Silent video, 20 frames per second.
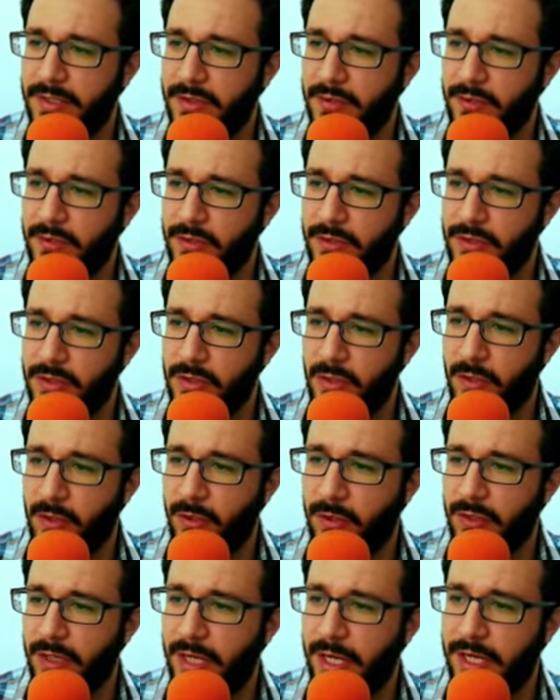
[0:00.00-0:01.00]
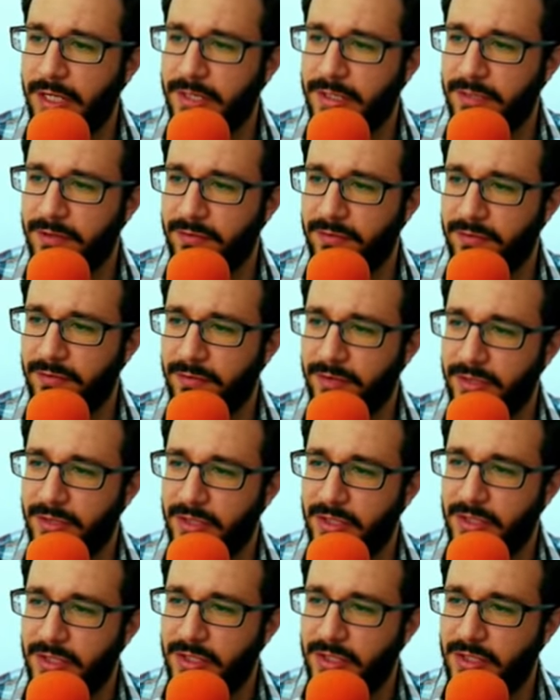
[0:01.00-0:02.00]
So there's all kinds of
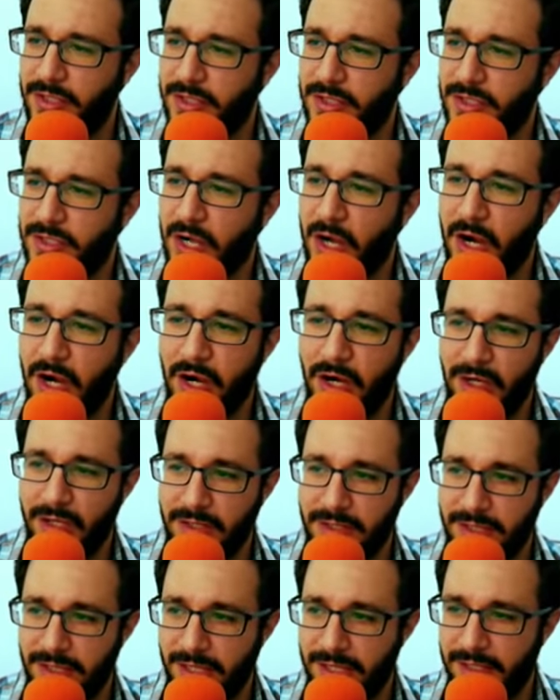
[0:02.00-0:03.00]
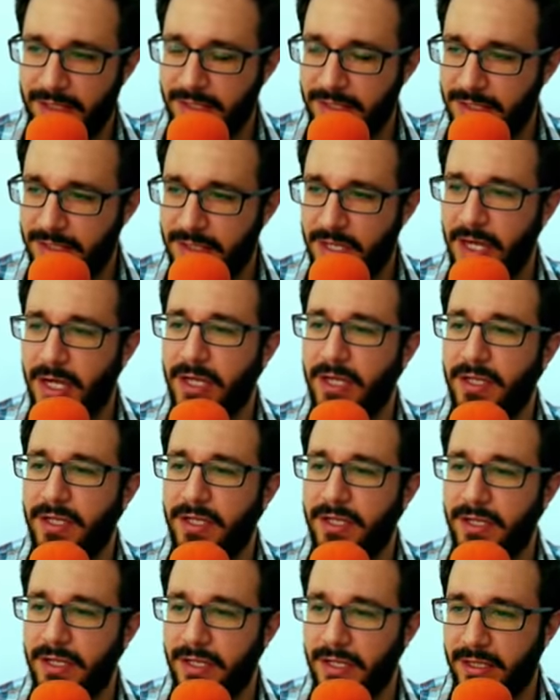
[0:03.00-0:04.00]
stars like the
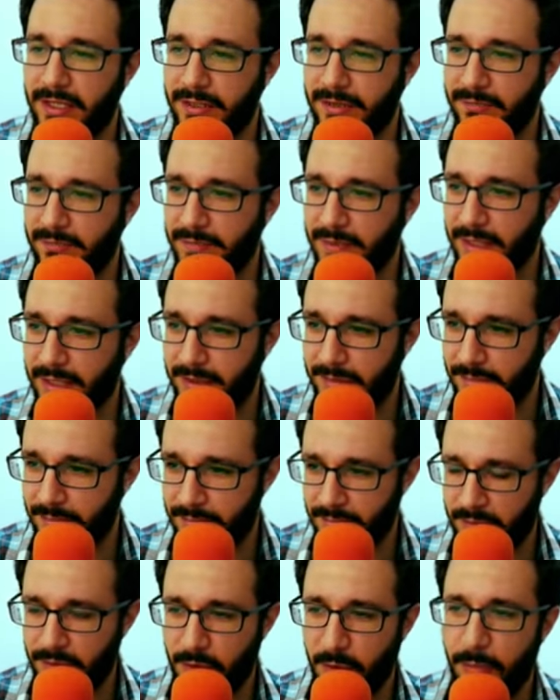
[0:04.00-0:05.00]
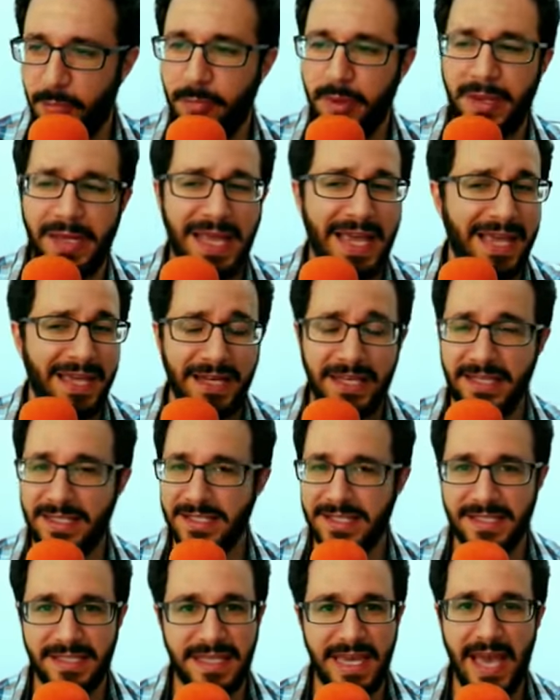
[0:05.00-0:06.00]
sun, uh, like, you know,
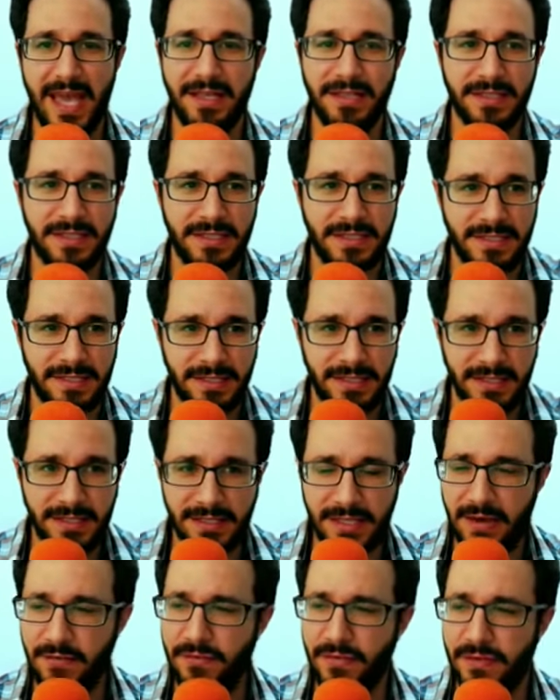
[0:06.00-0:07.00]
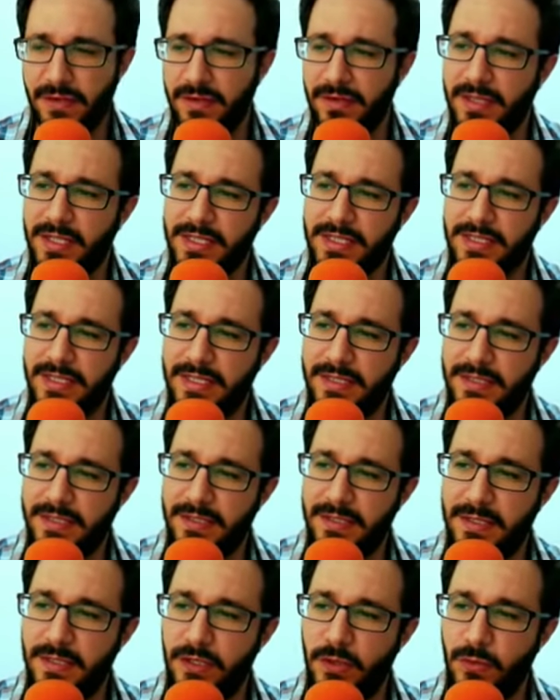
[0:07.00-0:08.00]
planets, galaxies, everything that exists
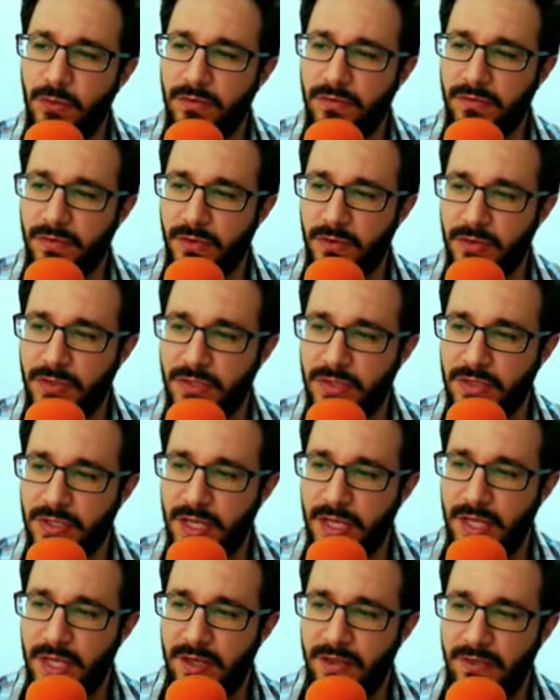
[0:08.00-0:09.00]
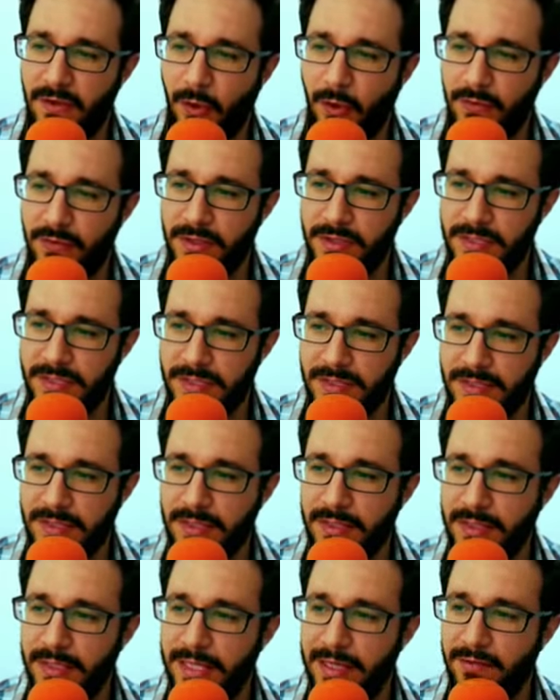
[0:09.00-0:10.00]
in the universe on the
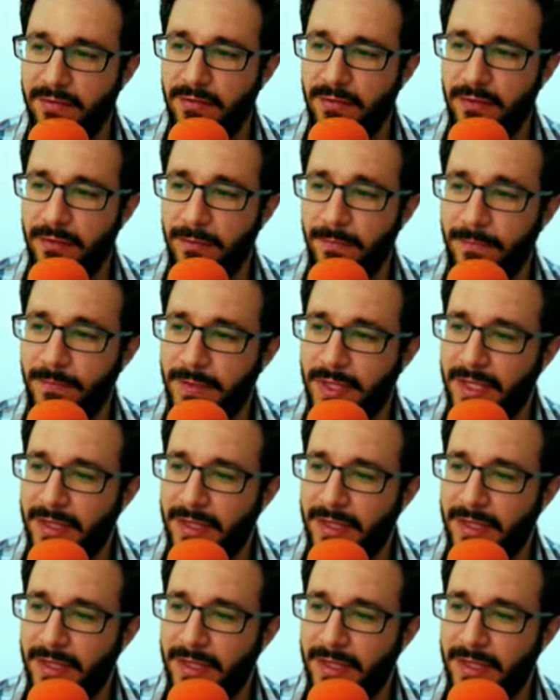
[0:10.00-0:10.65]
still level.